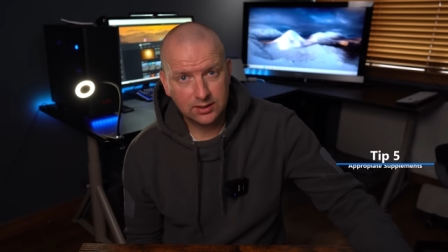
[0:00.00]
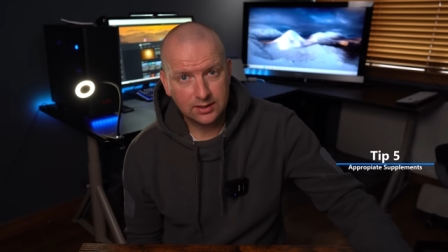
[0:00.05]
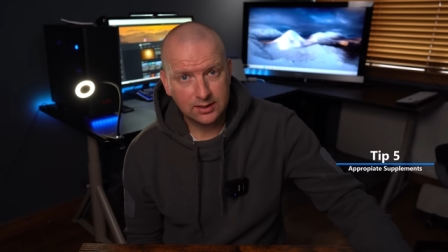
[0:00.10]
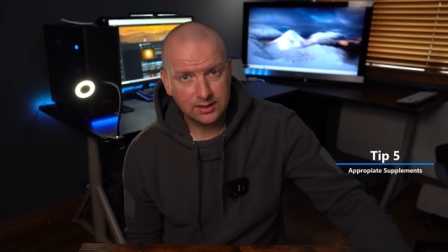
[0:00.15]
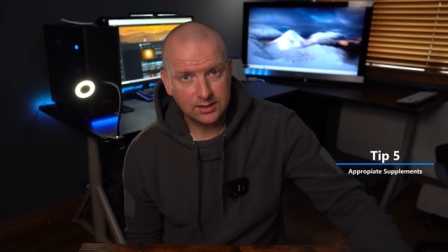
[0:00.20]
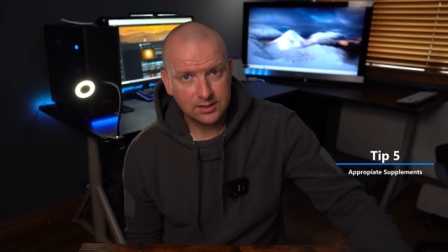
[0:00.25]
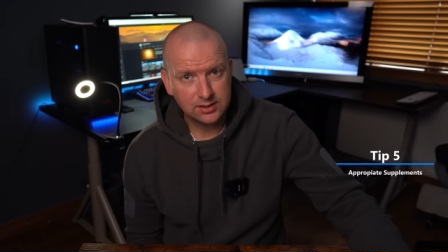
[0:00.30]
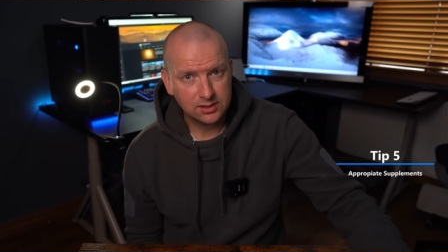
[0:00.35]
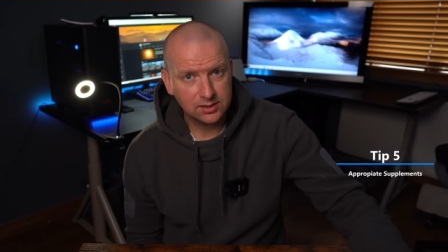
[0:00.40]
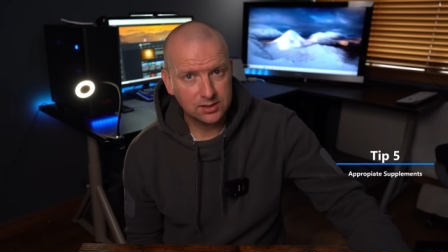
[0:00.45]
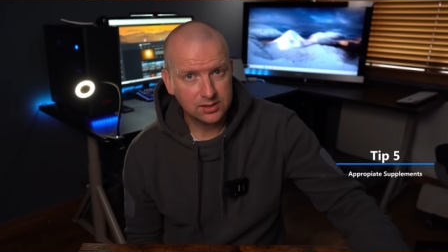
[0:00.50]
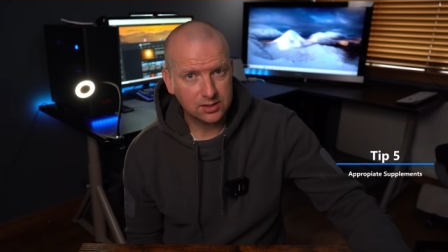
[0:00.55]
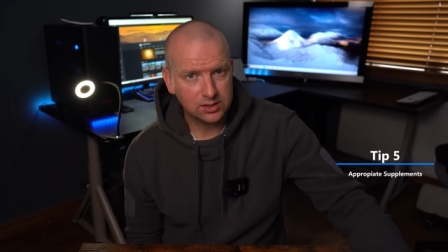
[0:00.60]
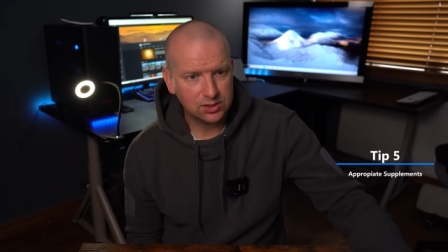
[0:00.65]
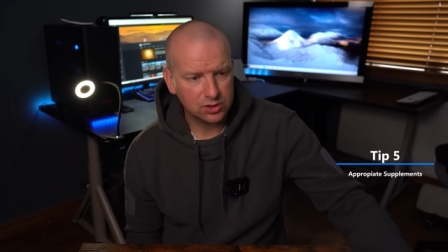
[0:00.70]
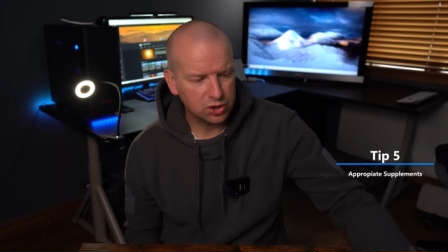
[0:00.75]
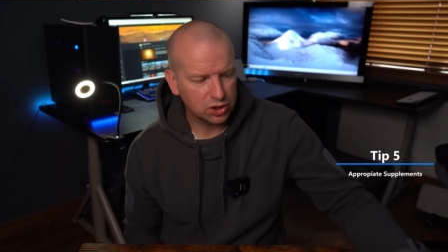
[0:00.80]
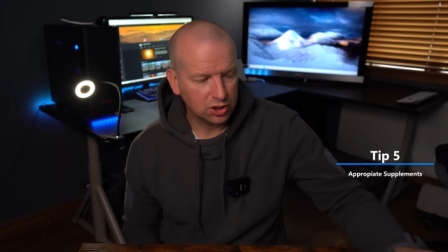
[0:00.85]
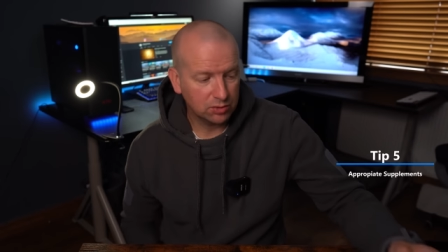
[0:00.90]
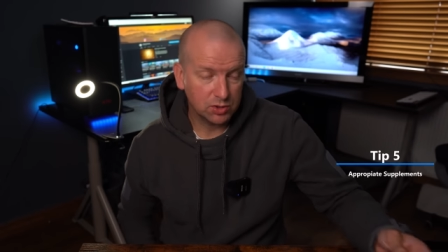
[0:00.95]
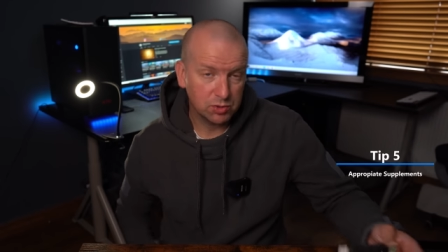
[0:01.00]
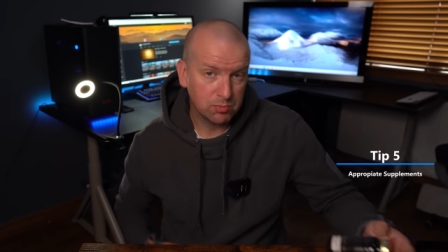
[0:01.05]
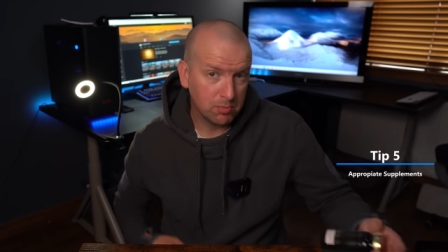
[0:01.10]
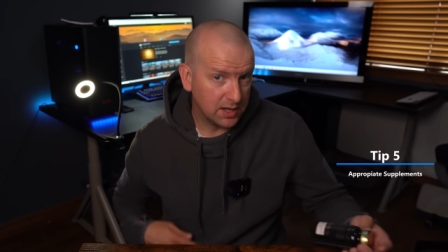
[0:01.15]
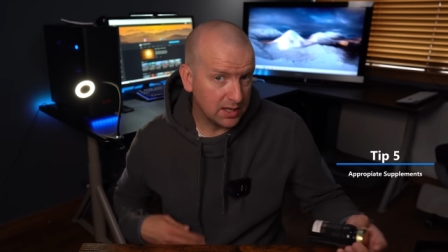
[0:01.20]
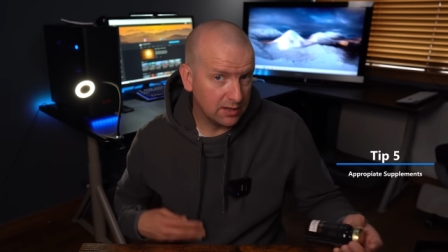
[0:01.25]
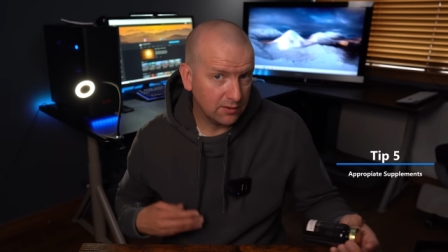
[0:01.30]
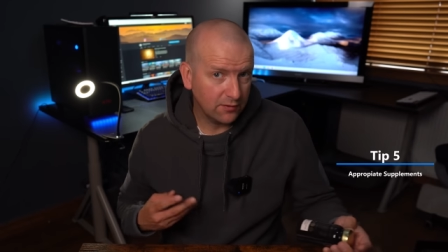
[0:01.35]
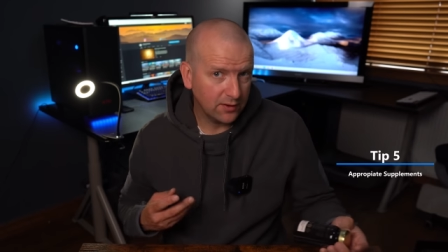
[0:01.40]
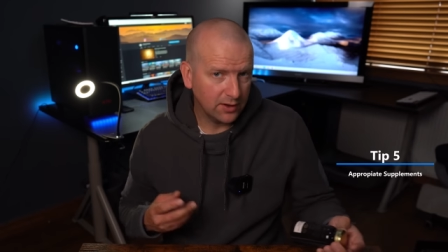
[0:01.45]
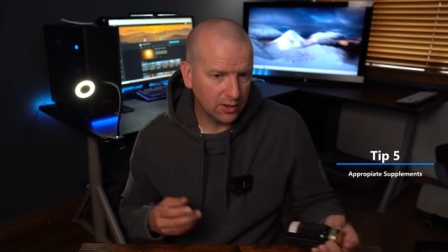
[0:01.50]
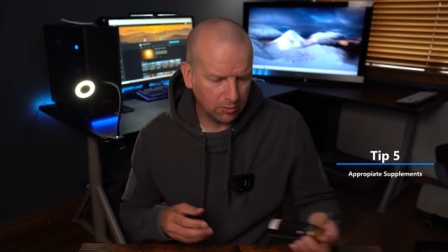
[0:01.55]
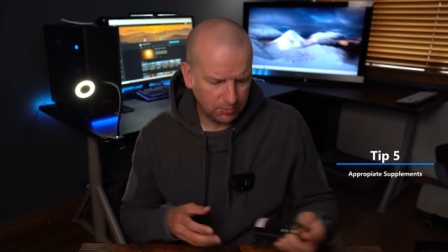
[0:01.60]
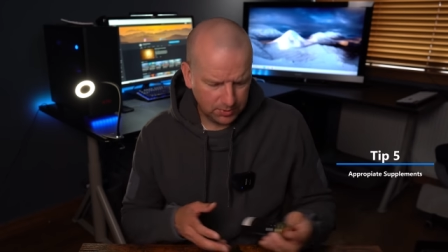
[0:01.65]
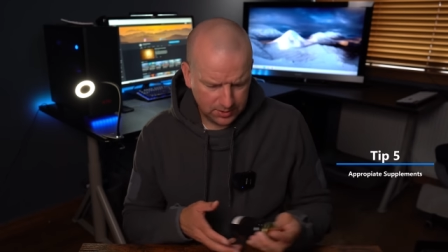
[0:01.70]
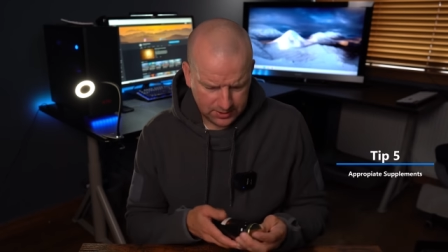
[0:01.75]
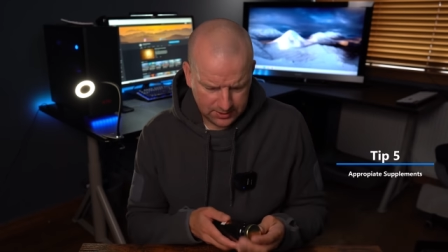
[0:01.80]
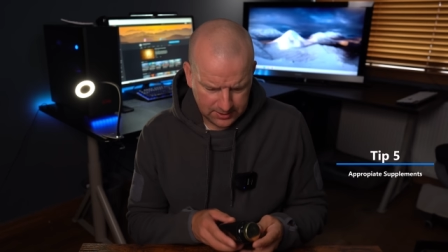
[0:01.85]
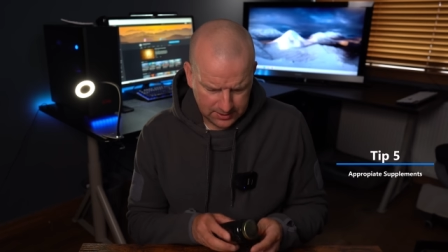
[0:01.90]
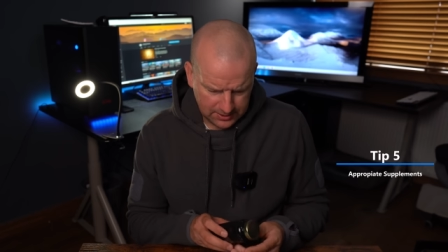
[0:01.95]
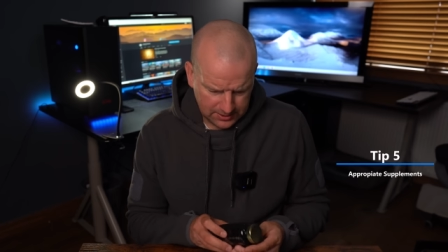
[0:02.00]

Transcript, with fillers: take since this injury, which might have helped,